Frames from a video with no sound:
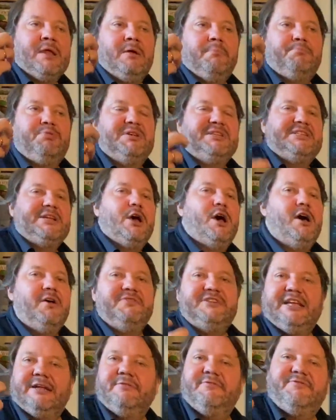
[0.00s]

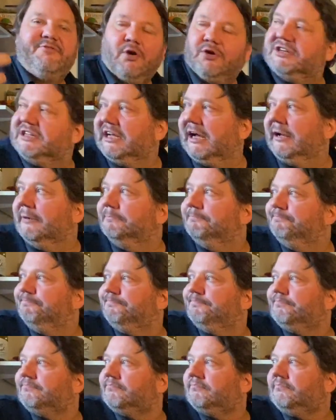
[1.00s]
preserved in vodka.
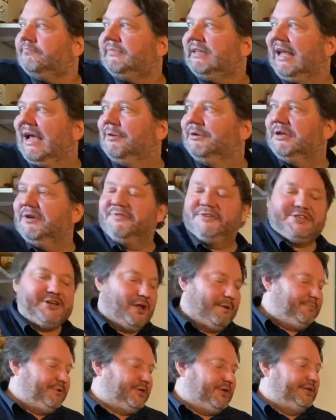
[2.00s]
Oh, in for
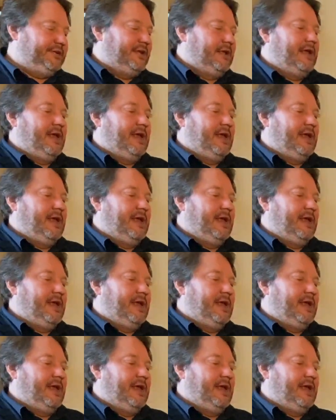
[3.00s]
time. Good.